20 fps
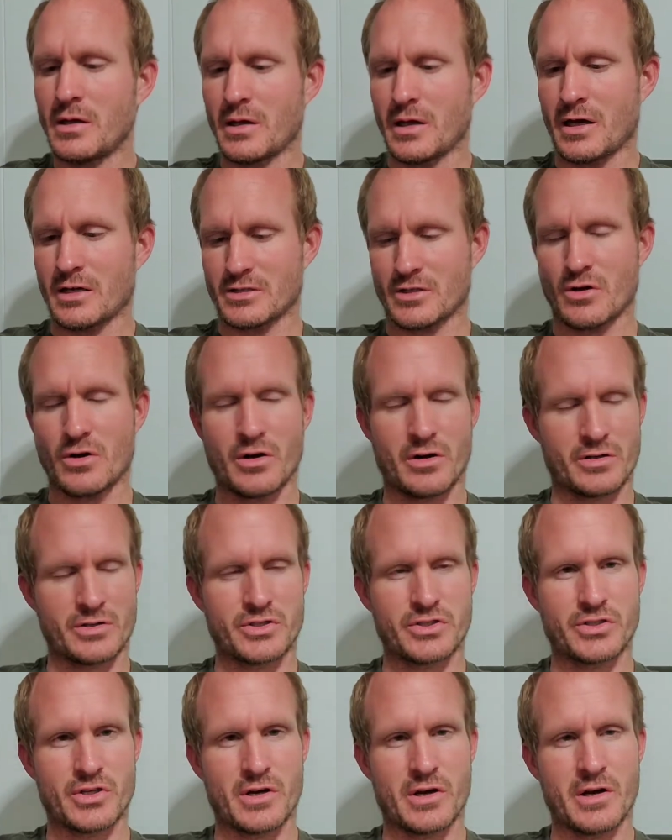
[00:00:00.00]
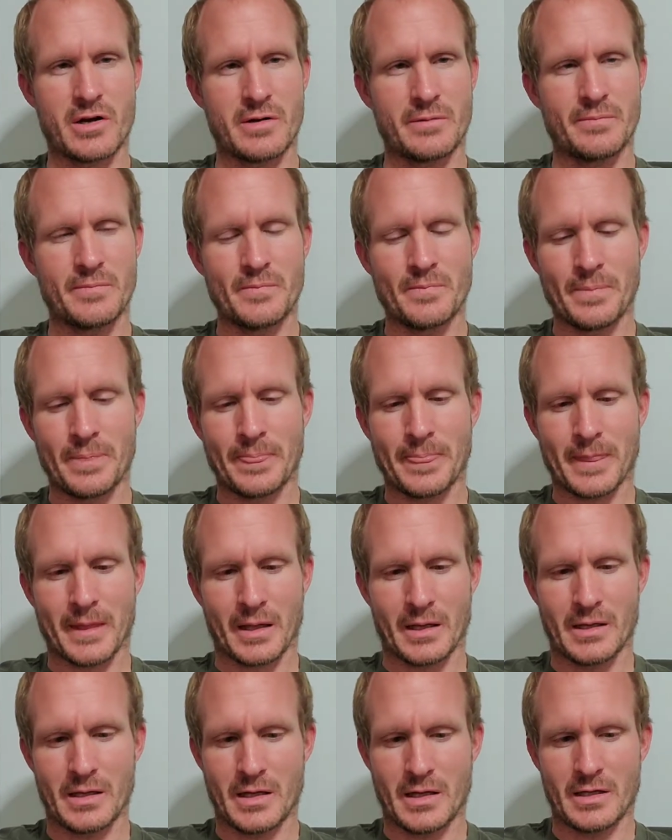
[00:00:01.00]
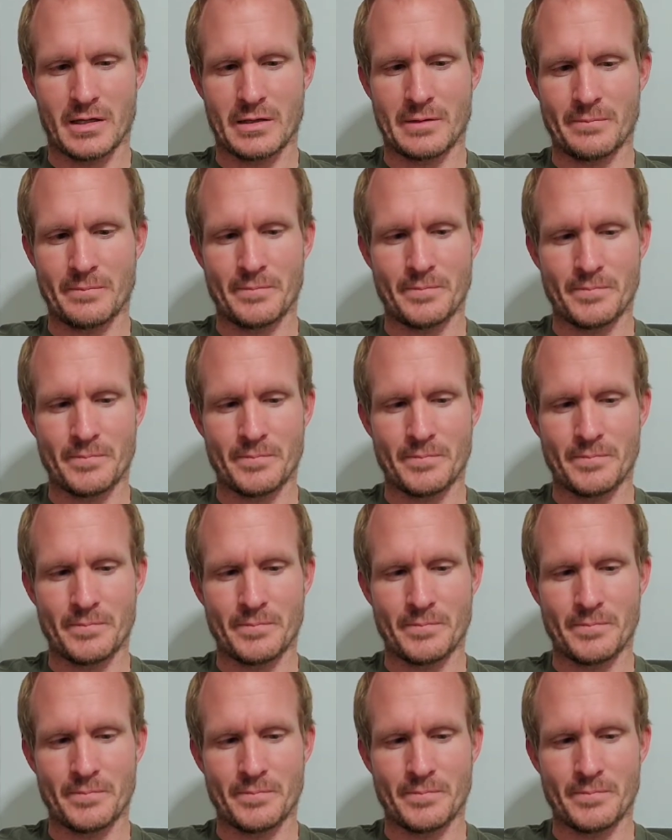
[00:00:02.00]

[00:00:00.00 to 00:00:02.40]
has a hard start, a